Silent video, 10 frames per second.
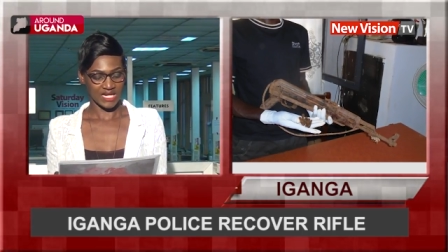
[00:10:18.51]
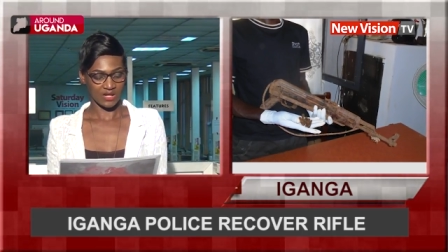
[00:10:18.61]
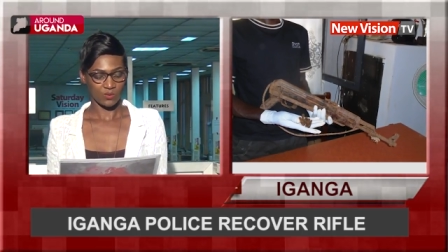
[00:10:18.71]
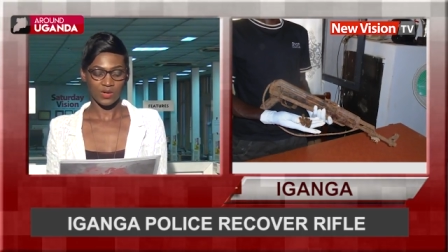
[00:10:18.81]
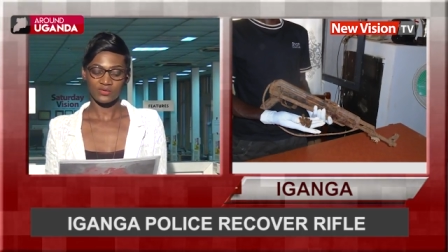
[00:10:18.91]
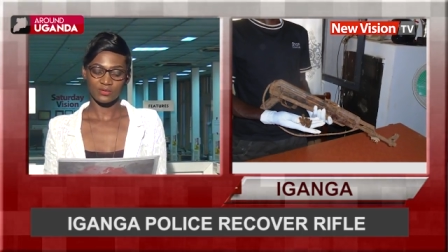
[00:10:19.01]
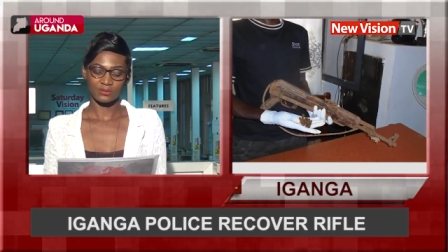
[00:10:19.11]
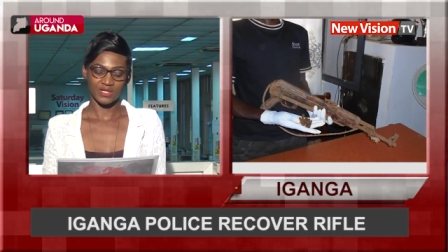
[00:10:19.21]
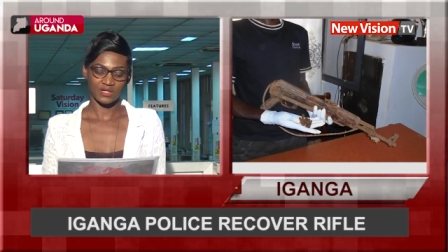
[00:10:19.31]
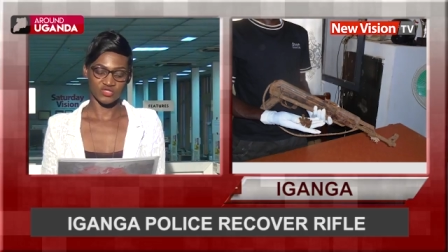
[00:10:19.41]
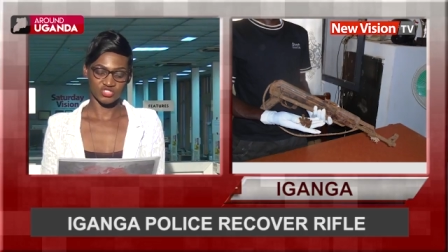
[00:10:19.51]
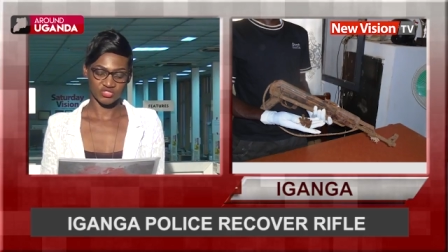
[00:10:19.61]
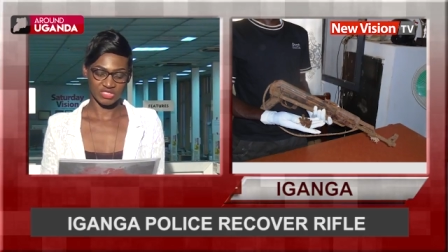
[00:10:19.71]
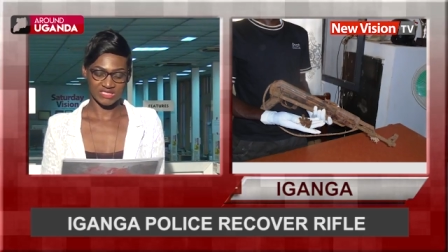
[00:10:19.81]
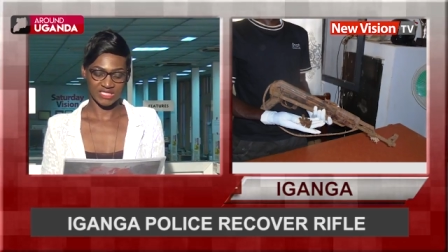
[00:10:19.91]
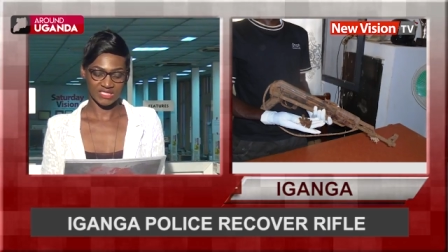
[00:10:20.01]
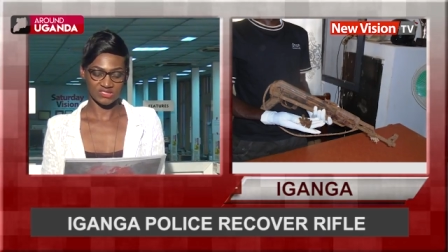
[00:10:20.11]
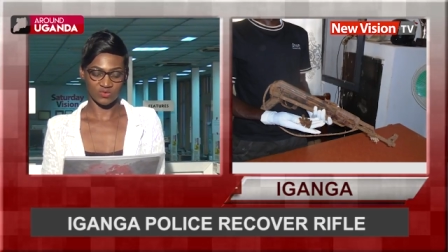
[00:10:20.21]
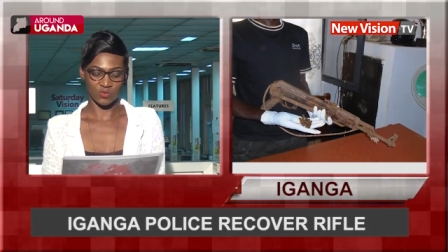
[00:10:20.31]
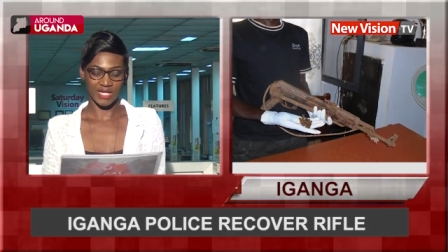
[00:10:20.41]
Now, one robber was shot
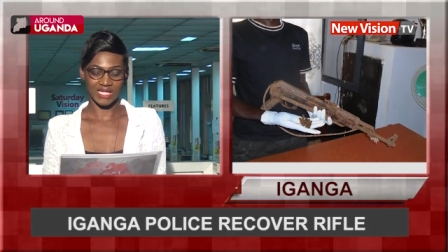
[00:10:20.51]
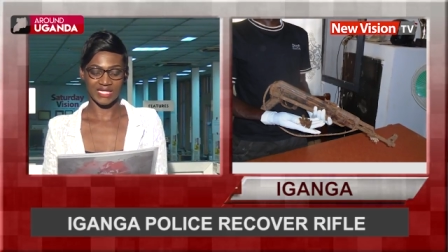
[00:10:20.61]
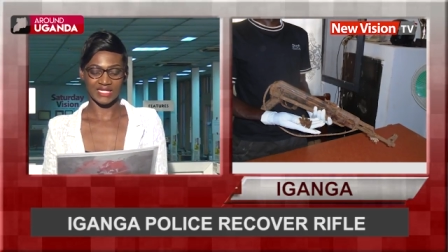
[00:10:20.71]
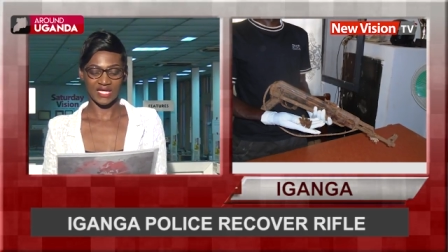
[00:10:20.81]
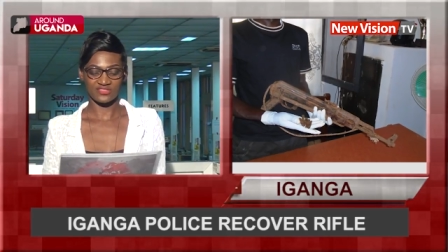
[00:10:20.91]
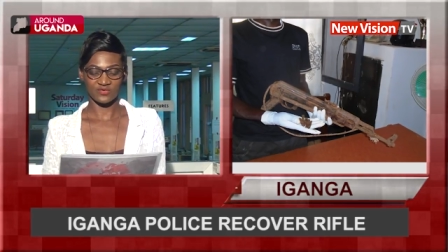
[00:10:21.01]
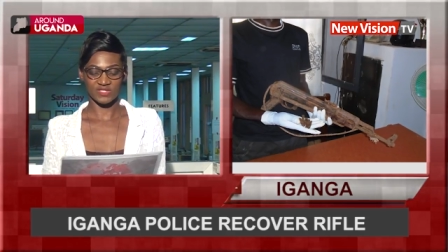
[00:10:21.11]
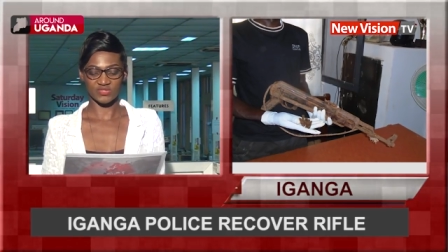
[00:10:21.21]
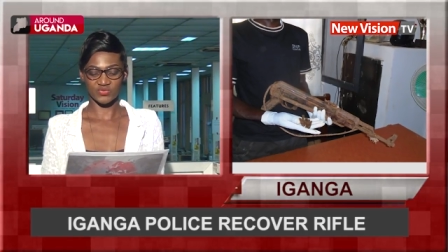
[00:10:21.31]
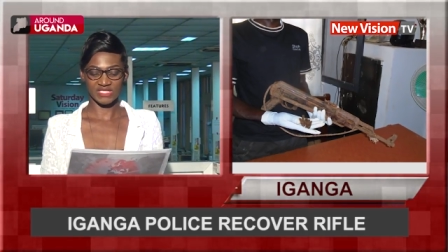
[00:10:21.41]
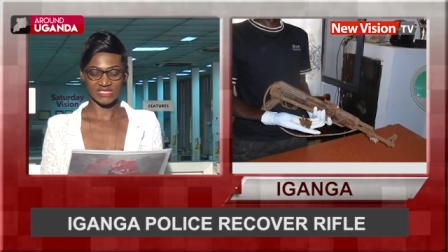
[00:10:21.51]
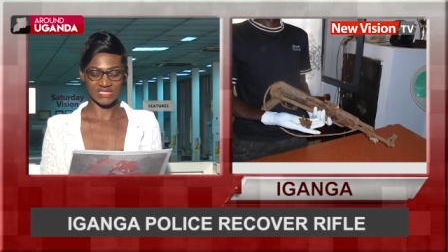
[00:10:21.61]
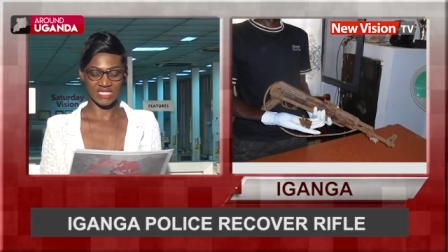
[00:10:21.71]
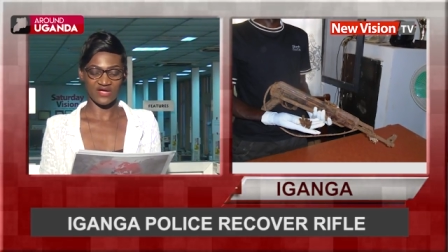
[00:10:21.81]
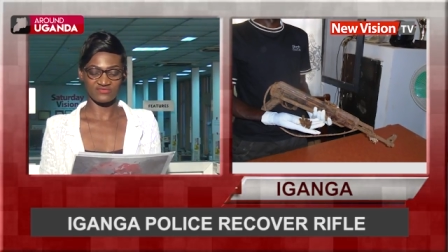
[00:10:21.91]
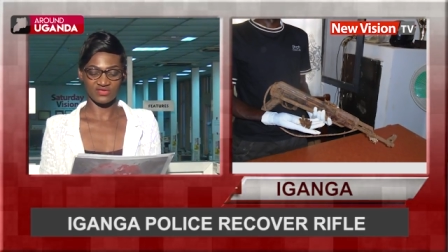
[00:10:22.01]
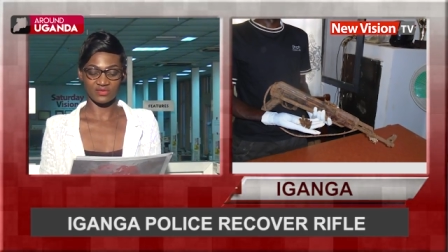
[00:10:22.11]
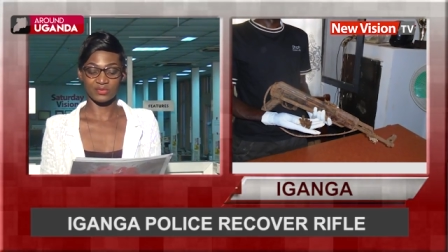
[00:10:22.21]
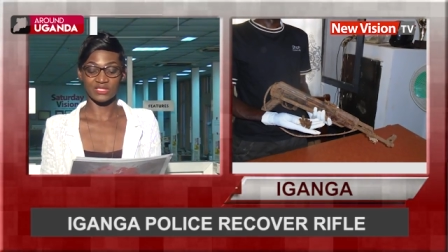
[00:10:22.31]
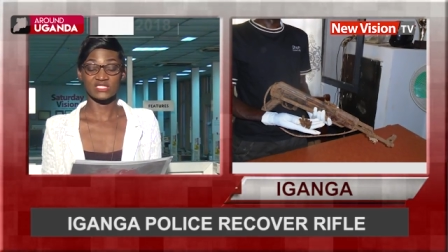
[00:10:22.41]
dead while another was arrested after
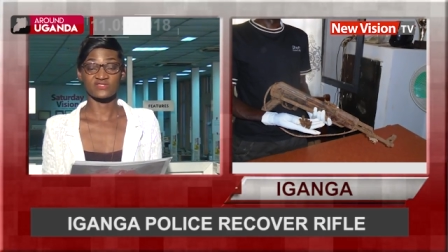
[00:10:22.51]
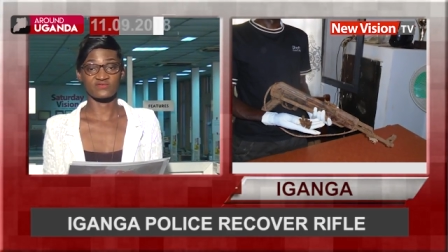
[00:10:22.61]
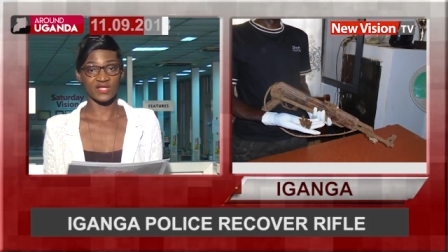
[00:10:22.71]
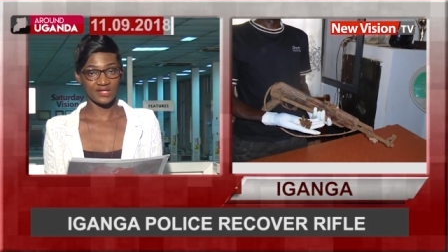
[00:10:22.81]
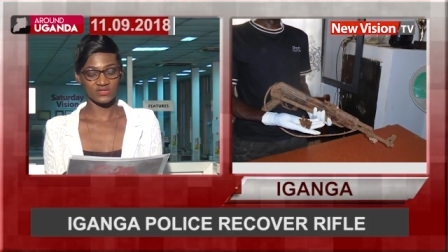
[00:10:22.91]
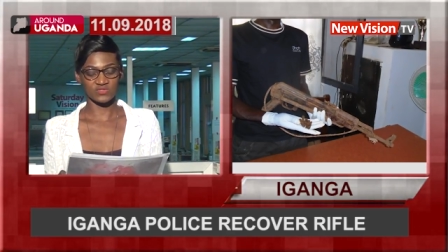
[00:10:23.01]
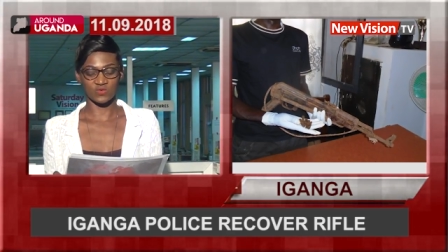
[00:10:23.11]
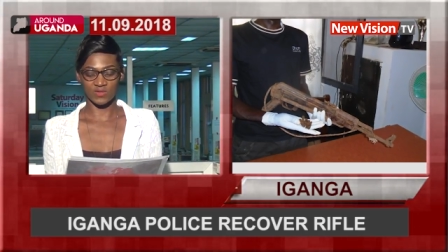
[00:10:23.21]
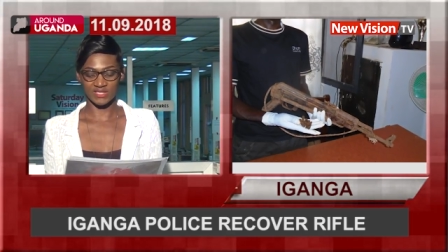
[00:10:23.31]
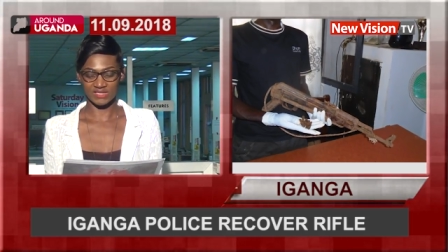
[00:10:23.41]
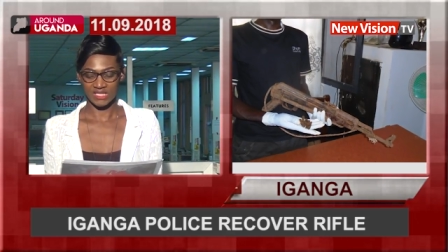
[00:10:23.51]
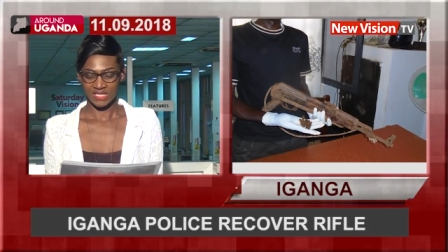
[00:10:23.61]
the police flying squad